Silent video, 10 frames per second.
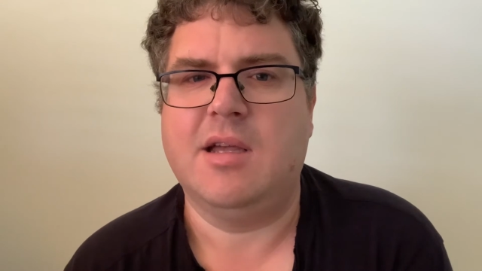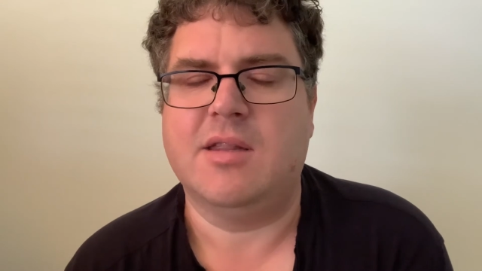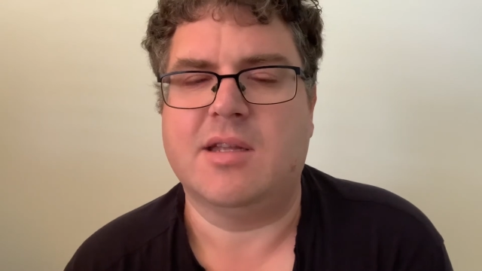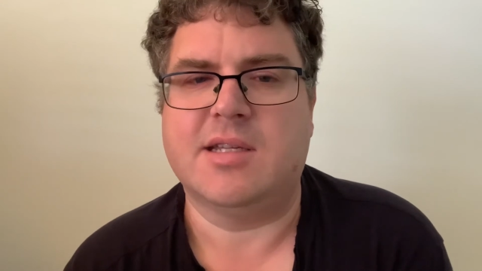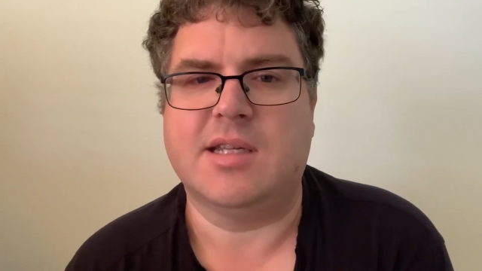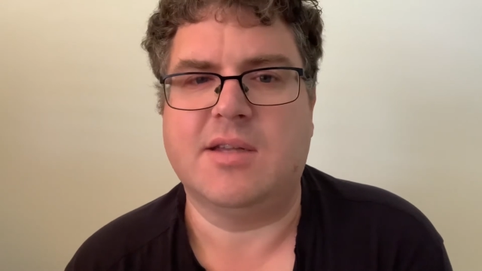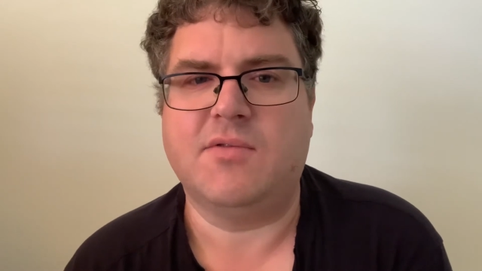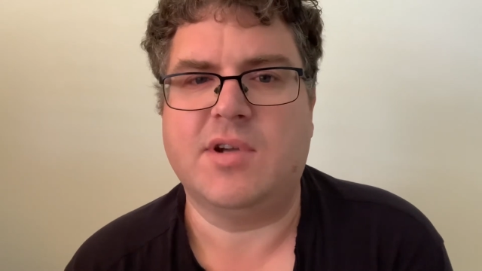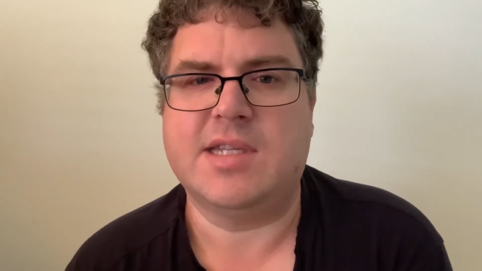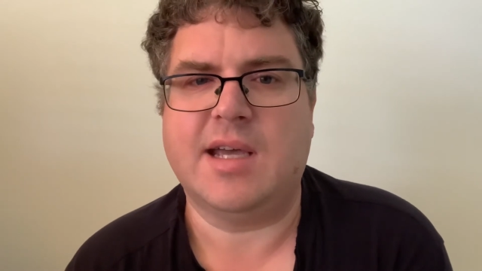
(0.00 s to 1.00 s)
the
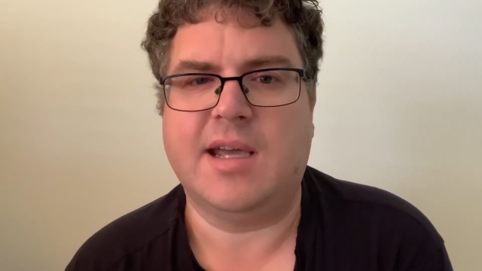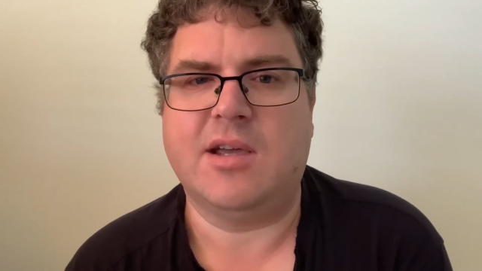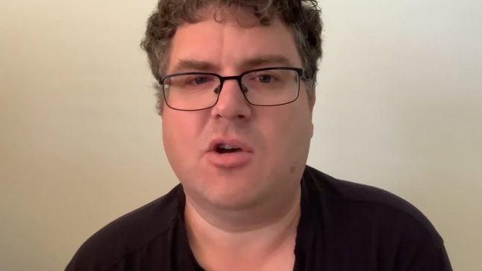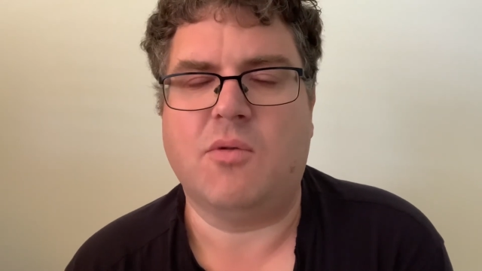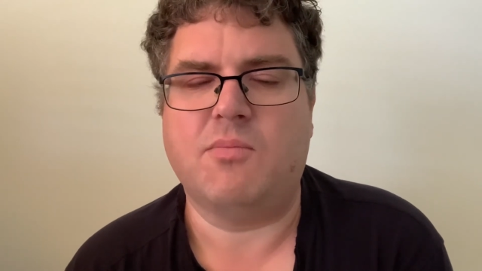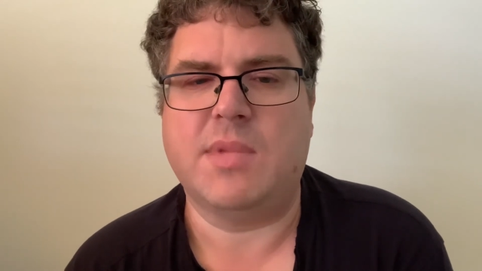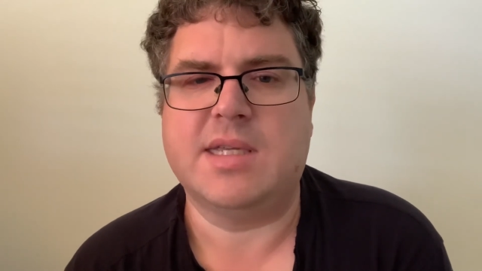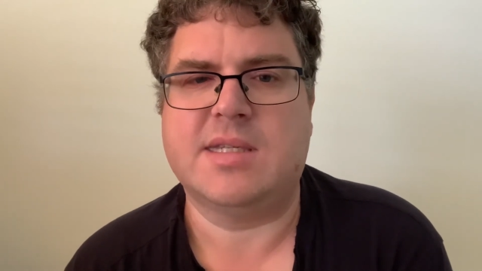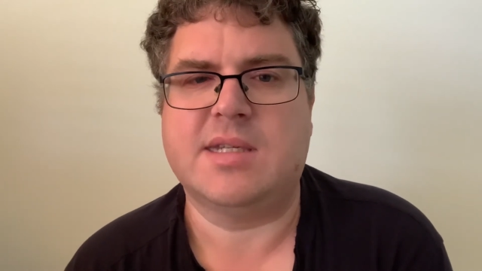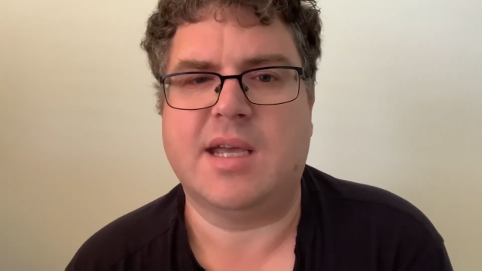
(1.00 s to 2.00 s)
delivery day got
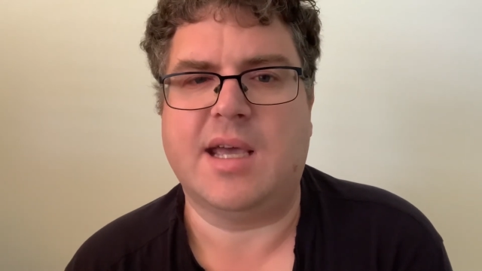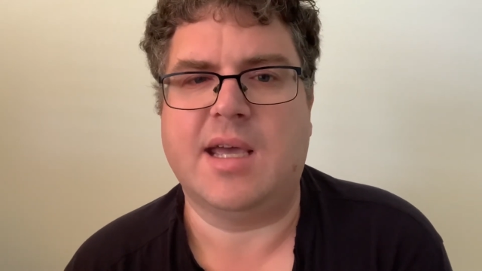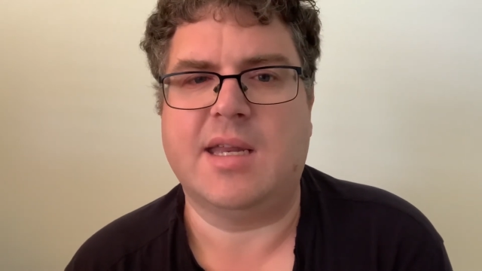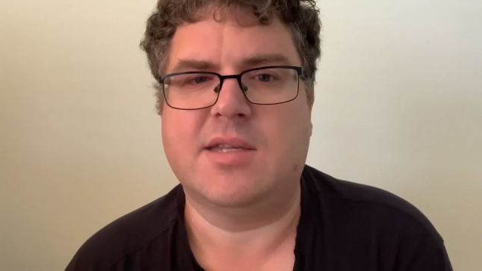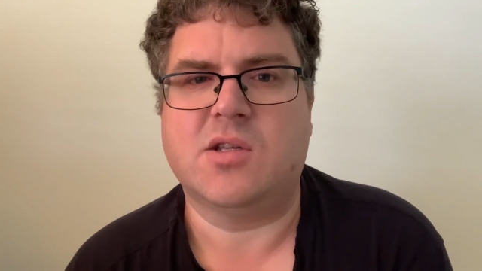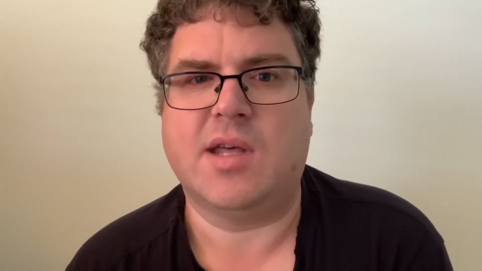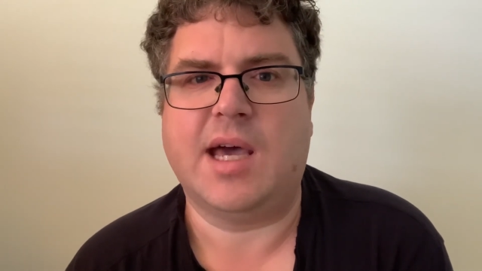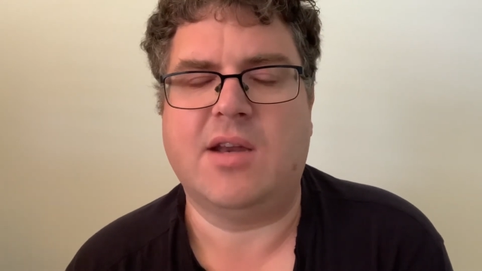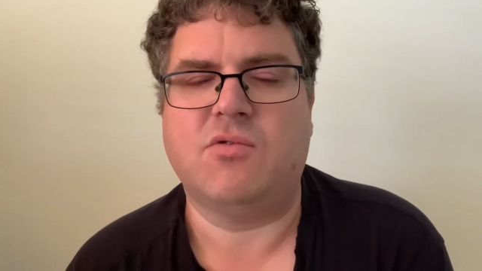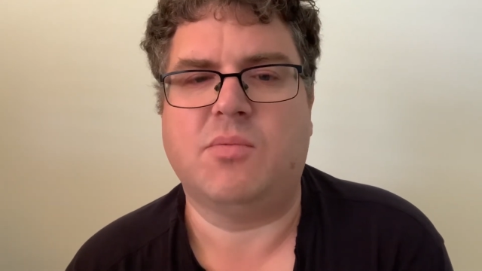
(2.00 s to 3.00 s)
missed and so they
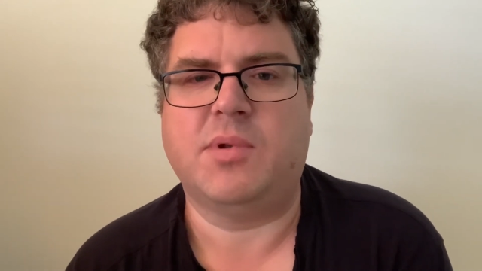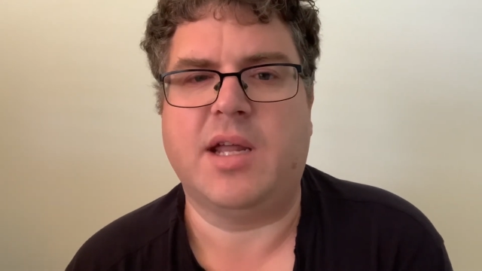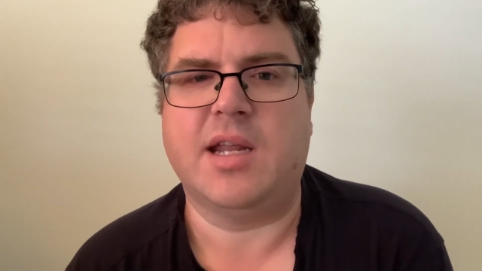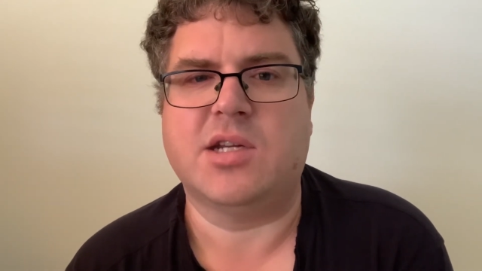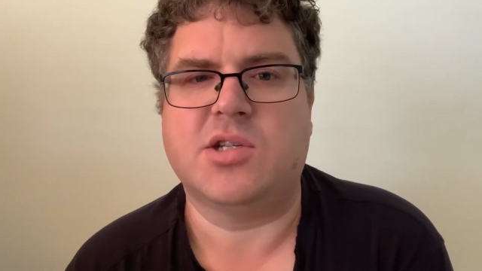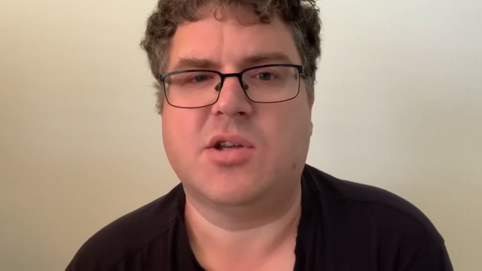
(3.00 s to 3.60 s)
hadn't replenished.